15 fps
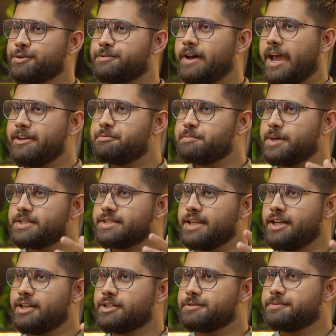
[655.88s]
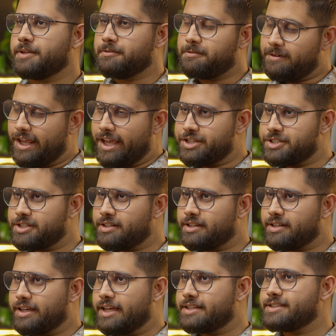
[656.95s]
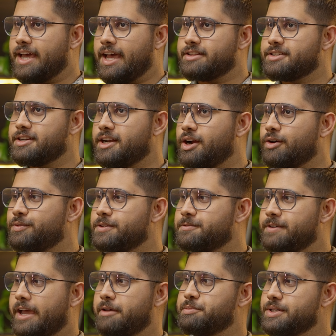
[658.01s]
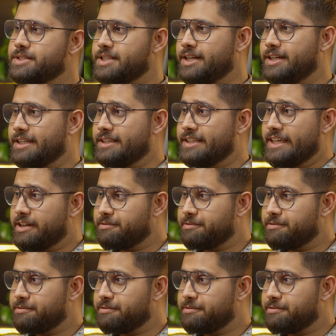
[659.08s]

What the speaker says: So 5% of inflation gets cancelled out with 5% in the